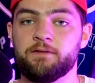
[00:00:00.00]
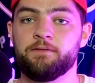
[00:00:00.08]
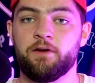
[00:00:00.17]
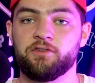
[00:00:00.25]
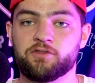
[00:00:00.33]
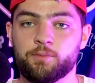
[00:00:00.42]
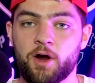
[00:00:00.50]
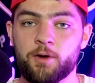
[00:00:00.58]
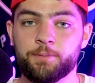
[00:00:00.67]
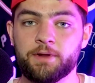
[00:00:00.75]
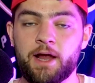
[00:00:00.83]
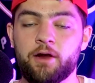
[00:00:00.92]
a very
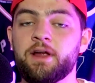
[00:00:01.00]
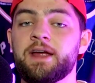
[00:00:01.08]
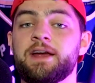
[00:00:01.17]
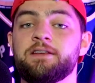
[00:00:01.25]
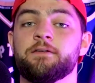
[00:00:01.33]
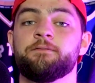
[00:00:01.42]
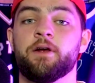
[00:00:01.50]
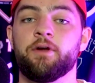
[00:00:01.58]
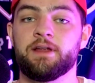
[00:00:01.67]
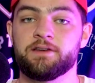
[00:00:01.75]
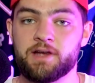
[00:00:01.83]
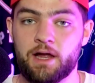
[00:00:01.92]
smart player. He's a
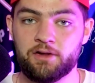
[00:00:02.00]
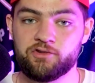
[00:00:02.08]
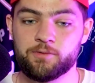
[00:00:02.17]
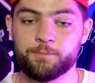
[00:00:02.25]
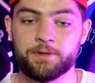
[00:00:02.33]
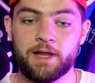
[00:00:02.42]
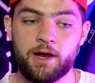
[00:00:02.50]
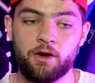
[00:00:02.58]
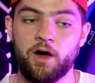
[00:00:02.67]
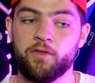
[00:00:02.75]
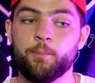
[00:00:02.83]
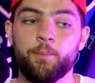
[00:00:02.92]
very intelligent player
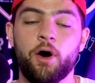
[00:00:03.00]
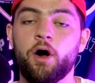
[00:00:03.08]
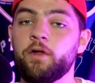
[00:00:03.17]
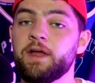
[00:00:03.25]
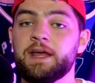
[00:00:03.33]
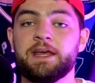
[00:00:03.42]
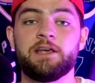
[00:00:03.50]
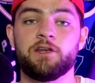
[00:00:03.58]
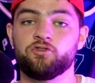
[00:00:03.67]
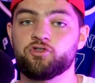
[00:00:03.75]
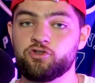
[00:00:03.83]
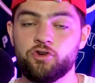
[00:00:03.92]
on the ball. He
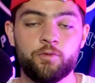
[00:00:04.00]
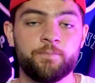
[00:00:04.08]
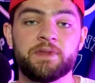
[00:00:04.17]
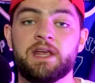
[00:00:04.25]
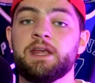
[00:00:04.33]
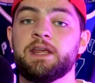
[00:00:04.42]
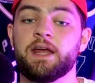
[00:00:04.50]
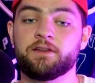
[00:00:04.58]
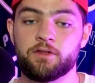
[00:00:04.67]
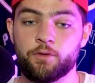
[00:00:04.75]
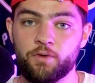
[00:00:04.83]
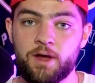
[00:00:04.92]
can shoot. He can get
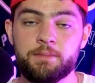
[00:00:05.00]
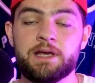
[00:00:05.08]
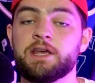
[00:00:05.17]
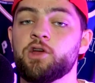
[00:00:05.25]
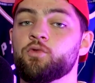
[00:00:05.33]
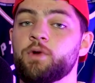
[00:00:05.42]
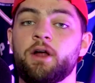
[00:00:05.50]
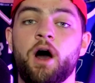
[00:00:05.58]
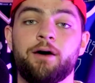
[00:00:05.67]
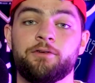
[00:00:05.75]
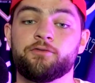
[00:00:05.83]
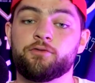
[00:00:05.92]
to the rim. He can create
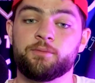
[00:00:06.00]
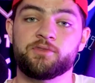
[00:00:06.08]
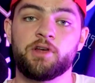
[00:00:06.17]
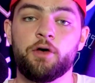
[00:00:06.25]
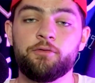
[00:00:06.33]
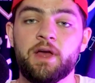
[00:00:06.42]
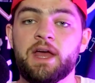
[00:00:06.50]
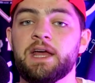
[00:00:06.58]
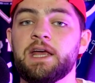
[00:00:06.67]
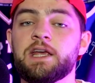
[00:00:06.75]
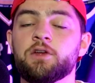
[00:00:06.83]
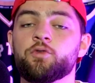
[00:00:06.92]
offense for himself.
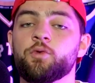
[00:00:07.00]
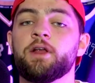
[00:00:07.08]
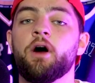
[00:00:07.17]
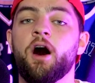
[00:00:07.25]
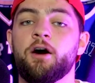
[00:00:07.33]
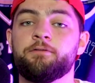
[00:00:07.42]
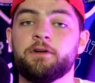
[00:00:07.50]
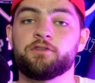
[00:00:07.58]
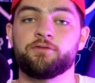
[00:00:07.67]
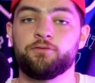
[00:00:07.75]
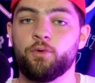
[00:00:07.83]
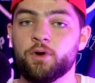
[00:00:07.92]
He can create offense
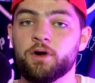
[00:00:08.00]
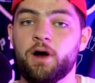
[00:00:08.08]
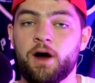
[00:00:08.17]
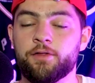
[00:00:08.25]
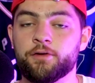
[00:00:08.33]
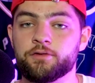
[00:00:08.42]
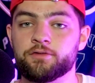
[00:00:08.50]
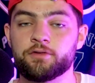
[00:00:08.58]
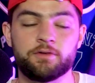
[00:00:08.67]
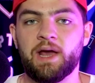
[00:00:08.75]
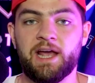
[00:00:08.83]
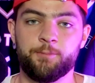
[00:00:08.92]
for others.
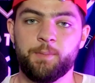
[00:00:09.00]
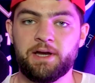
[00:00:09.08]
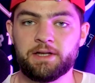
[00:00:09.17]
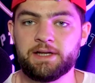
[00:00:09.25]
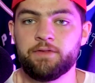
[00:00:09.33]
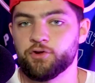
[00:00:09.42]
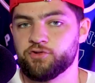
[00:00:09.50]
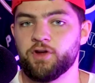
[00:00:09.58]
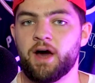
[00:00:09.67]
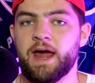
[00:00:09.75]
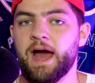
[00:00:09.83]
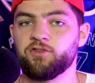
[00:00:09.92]
Admittedly, there's
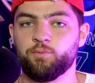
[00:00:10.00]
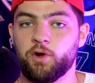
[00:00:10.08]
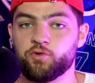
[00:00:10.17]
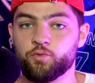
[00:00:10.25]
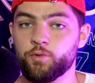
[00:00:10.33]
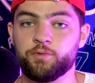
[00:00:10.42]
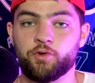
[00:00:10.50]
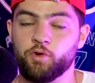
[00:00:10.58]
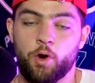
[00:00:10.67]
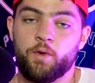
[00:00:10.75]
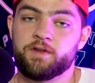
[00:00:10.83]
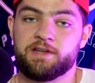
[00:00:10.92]
not as much room to
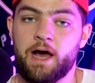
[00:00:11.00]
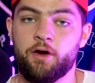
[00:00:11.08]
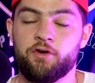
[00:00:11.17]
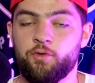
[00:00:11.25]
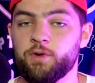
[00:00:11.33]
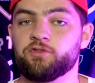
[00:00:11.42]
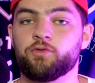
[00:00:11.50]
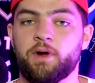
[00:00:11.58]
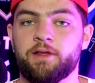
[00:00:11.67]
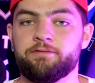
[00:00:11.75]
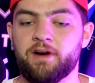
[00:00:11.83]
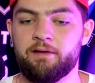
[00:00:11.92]
grow with Dowtin, who is
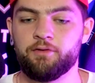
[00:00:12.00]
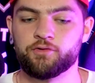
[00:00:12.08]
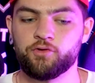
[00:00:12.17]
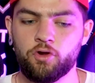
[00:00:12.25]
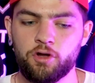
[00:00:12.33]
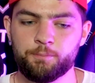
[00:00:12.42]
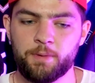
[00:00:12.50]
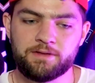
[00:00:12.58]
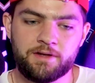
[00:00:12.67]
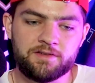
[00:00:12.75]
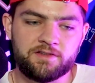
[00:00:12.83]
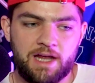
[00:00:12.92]
25 years old, but
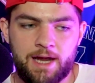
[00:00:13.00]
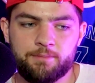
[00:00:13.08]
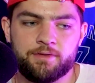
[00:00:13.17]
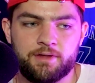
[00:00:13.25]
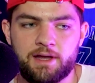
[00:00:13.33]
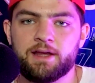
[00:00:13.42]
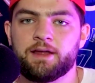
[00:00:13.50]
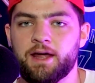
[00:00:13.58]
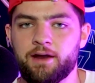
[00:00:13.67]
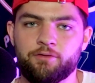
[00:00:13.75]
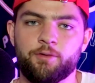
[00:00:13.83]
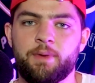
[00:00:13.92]
the same thing
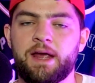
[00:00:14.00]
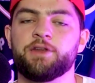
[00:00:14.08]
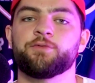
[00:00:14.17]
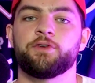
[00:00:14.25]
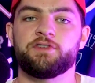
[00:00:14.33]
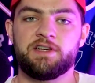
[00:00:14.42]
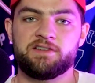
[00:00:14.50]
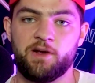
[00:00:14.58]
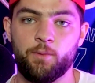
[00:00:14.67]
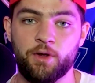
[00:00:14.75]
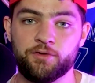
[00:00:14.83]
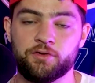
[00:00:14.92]
kind of remains for DJ
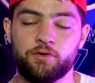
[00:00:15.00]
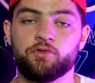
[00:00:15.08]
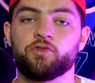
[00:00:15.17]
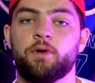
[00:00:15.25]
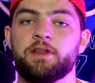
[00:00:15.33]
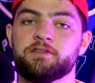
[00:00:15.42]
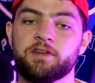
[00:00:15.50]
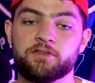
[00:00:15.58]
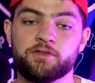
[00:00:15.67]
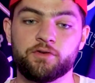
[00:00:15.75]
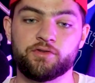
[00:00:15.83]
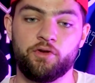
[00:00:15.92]
Wilson, who's
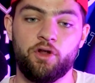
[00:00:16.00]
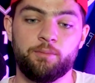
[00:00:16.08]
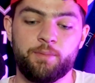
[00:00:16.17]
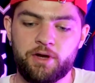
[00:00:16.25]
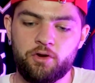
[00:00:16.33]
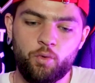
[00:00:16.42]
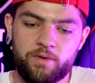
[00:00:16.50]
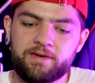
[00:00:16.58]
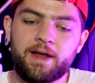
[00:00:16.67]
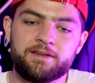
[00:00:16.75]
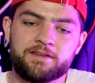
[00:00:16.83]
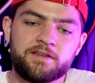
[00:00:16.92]
26 years old. But, you know, we've
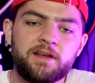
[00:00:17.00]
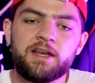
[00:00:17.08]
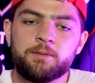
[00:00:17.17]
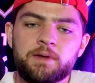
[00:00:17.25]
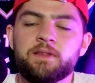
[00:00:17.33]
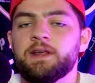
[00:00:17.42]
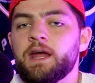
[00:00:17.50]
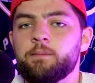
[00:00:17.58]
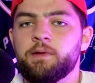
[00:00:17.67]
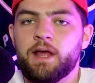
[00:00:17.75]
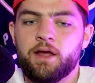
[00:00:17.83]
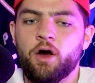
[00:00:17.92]
kind of seen him in the
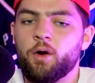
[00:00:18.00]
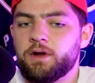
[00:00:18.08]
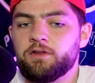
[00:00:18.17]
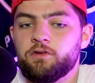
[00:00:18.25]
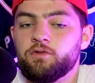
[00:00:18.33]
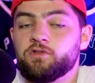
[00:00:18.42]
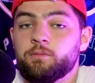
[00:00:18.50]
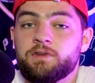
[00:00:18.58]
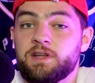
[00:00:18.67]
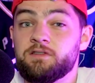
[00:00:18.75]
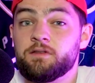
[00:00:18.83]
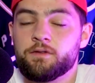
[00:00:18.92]
NBA already do some
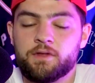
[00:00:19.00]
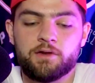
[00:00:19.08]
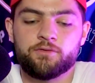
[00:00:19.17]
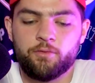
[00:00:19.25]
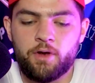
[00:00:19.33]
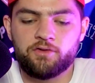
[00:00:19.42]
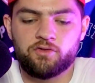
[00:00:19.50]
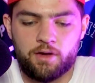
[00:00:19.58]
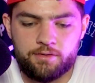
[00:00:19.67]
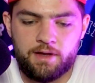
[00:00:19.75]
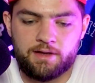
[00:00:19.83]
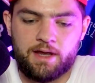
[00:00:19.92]
decent things for us, so I
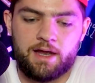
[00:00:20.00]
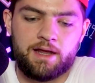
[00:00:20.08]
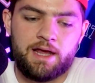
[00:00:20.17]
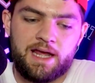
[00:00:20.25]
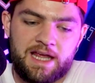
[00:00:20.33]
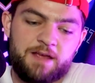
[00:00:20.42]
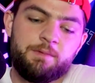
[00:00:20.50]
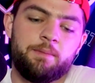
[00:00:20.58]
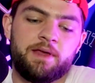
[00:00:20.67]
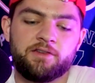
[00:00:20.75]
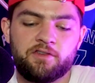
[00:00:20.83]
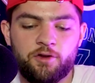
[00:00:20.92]
think that he maybe
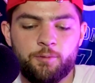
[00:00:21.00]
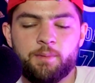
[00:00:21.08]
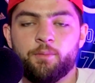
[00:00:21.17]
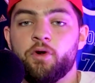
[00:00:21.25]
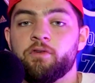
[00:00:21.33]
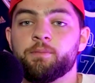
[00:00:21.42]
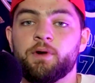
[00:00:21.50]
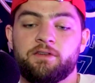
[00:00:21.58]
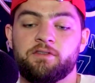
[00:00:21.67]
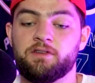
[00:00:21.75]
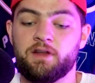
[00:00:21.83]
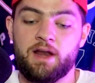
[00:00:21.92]
gets a little bit more of a
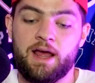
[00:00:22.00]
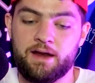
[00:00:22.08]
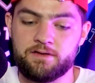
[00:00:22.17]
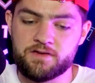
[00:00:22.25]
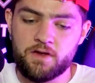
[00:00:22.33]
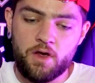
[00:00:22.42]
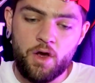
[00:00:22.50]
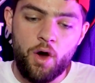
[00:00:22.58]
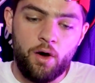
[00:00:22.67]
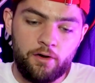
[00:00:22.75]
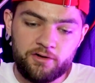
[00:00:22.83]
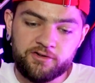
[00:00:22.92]
precedent. And
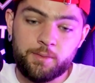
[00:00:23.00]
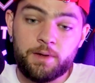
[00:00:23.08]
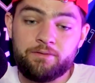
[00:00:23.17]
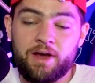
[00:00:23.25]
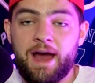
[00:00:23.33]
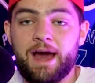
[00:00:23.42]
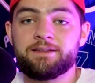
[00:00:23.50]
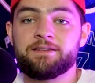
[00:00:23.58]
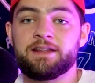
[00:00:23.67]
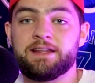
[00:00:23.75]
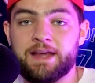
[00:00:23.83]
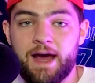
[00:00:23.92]
ultimately, if I had to
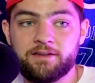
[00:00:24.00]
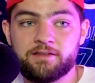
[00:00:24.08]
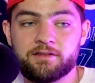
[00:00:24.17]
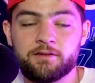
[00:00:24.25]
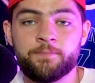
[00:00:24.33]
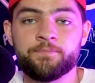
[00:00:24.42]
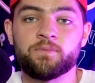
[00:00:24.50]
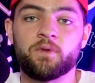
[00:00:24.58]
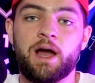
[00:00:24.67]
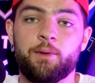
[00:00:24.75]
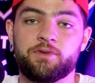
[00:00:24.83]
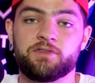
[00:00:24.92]
guess,
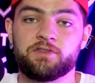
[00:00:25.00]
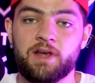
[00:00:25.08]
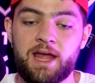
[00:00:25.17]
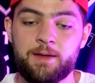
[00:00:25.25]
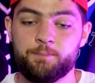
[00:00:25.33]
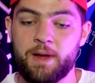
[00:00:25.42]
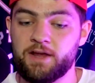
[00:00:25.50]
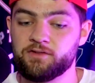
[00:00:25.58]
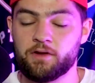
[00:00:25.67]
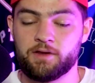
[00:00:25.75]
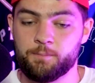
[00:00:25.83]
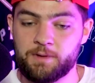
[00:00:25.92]
I would say,
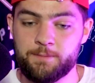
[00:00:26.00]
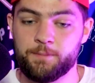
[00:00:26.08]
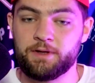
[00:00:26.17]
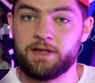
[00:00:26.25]
based on the people